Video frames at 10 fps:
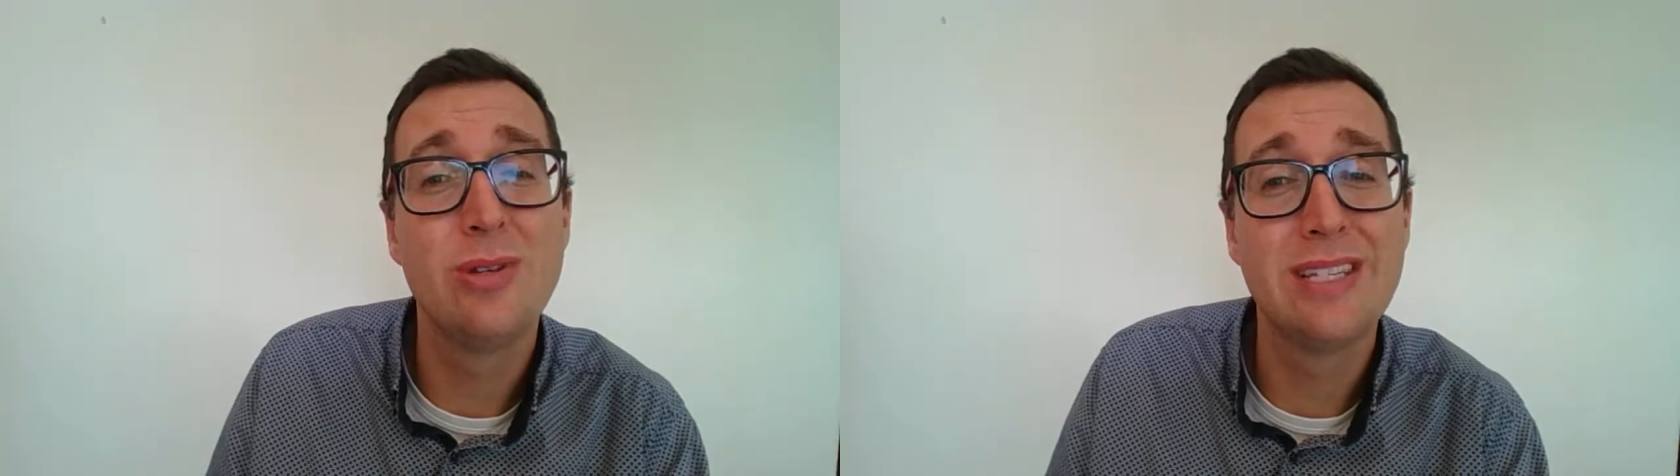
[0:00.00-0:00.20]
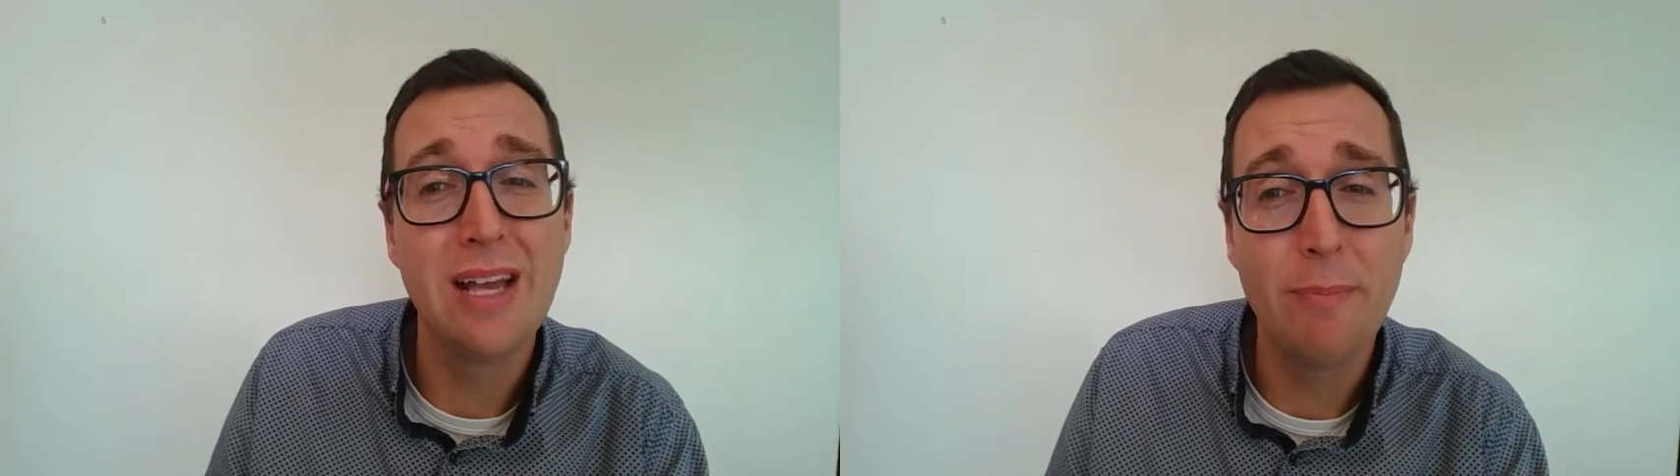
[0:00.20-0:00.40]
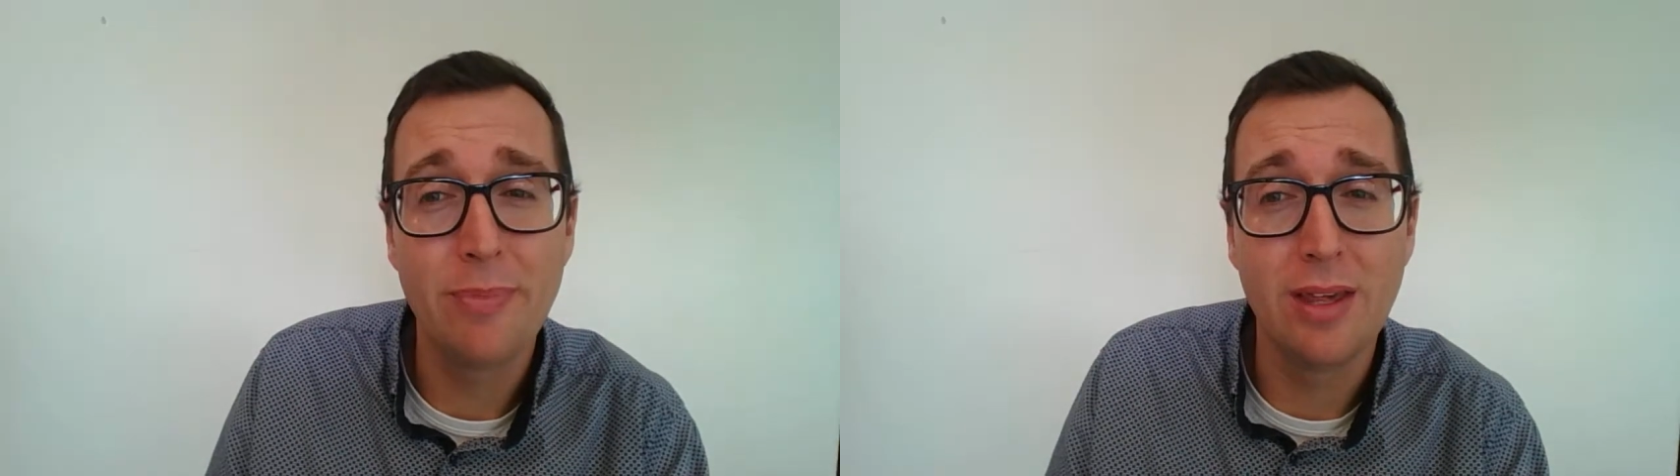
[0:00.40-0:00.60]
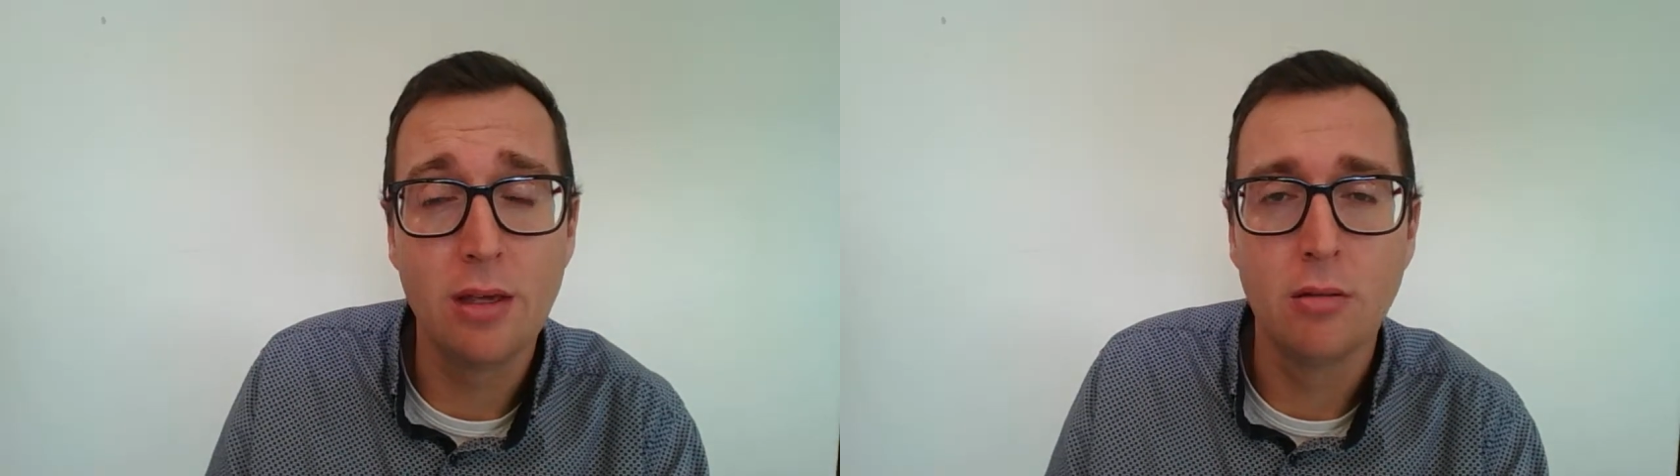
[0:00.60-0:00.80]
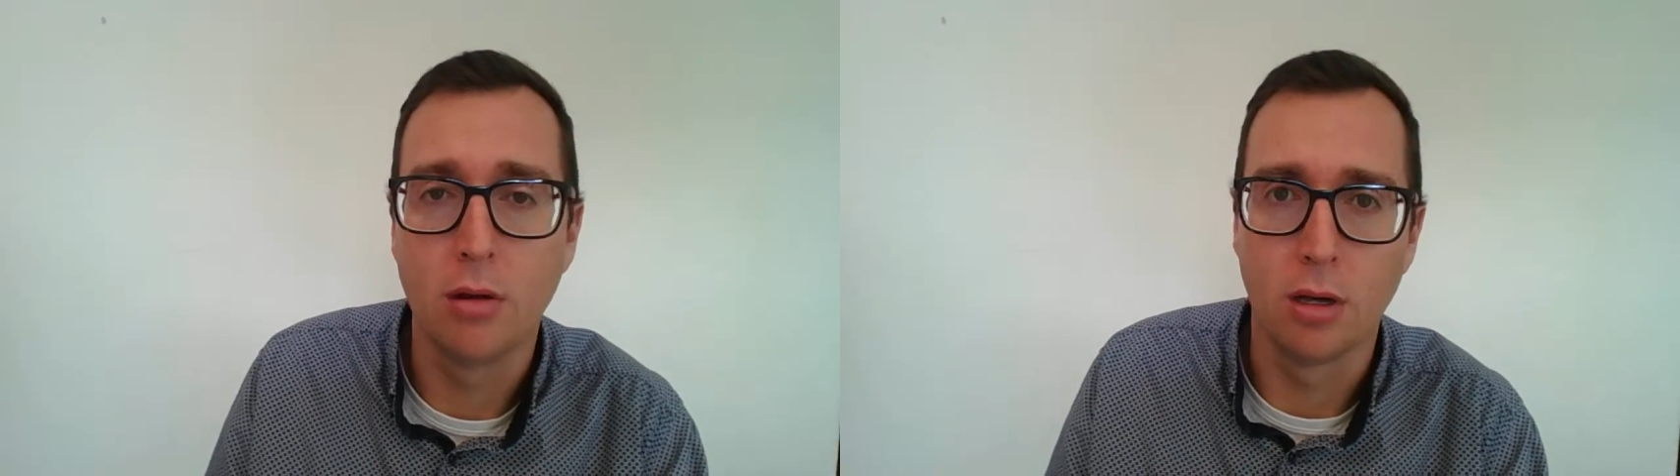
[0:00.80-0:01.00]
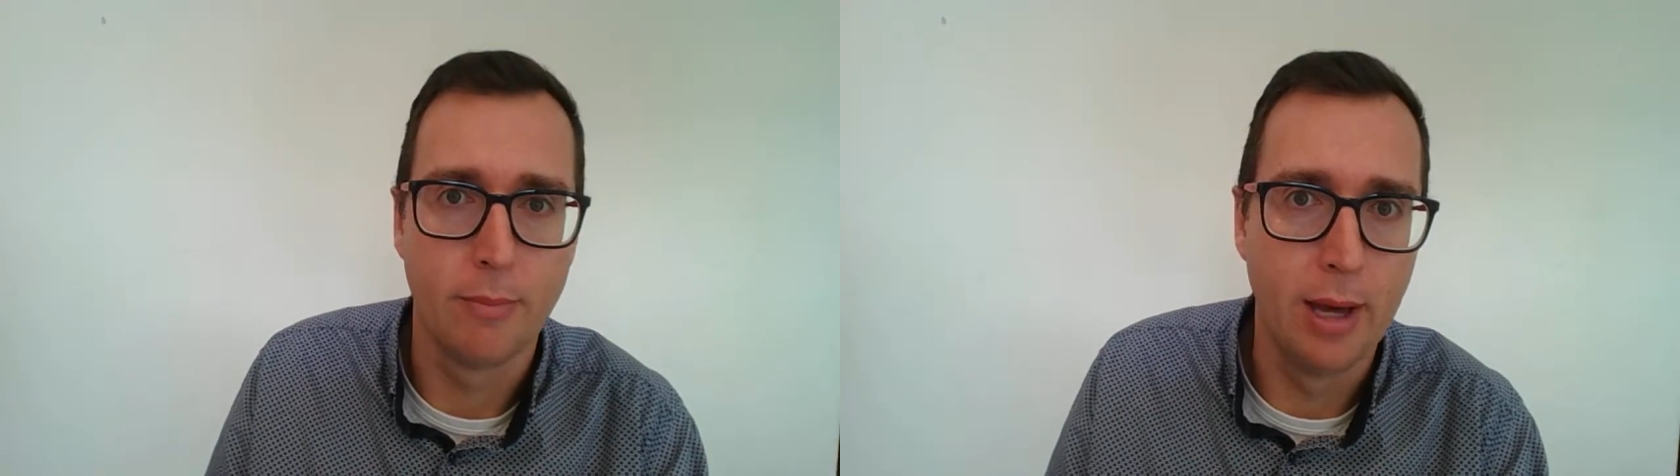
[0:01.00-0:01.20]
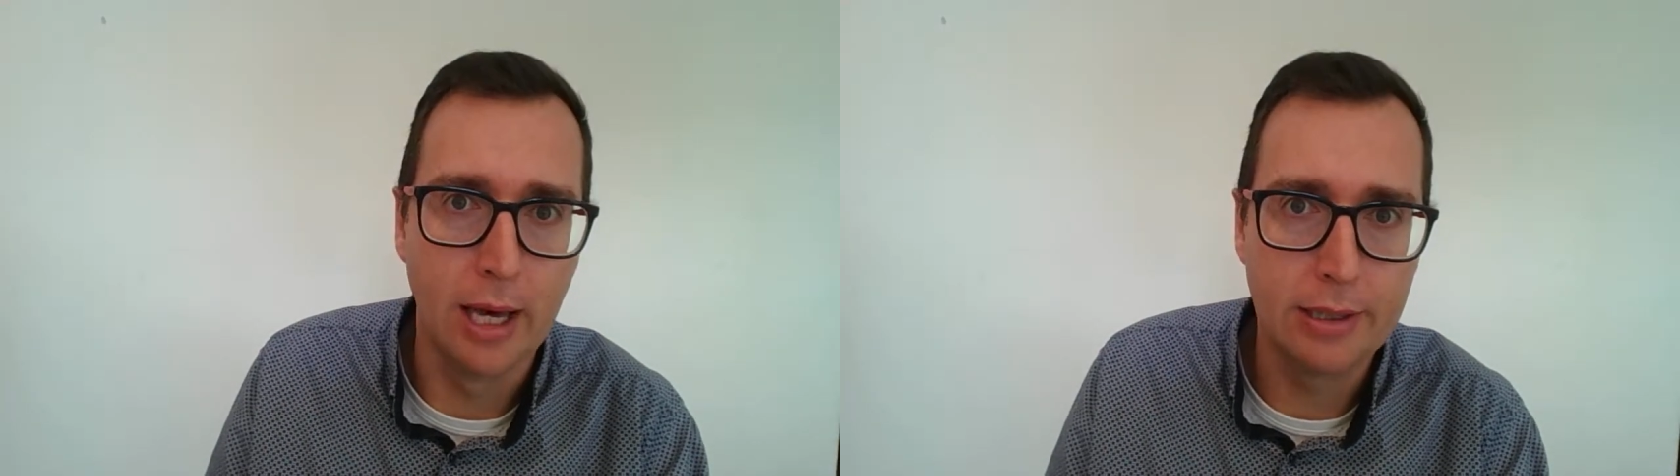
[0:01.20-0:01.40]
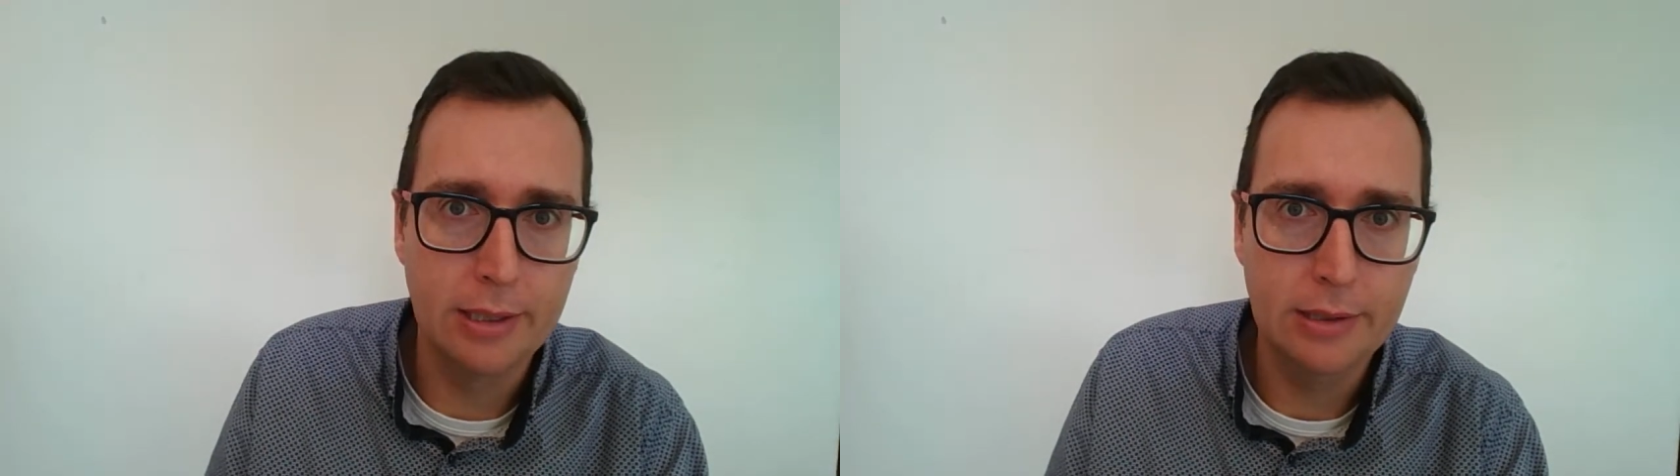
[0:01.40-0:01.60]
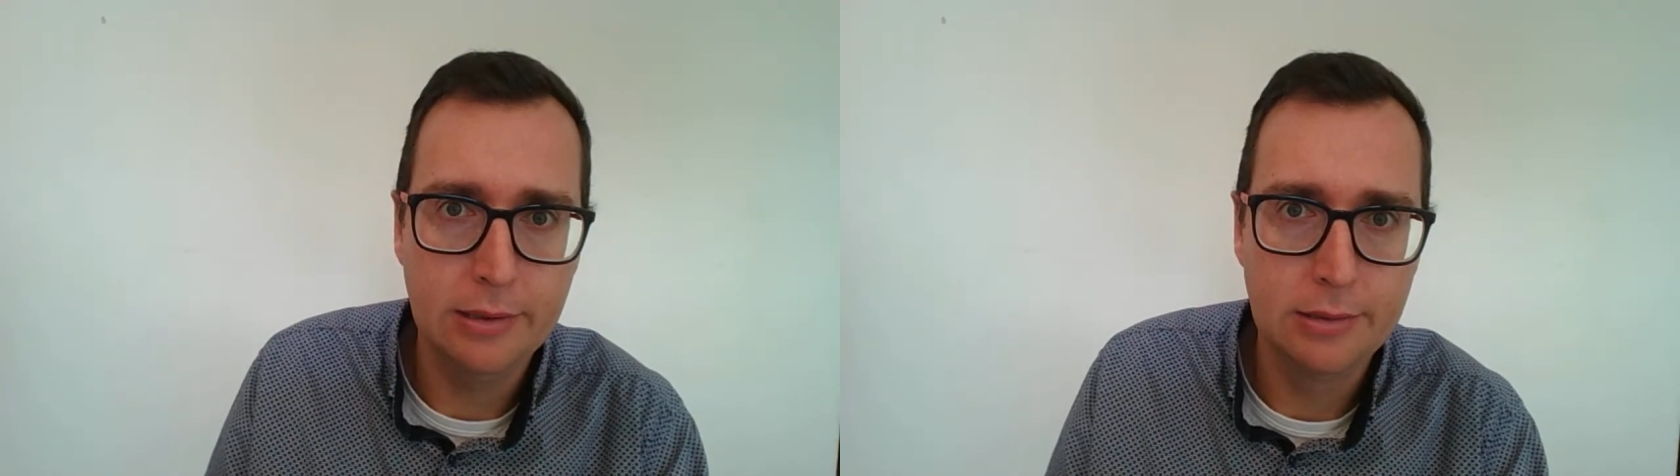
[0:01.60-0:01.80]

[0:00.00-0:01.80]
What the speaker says: something like marketing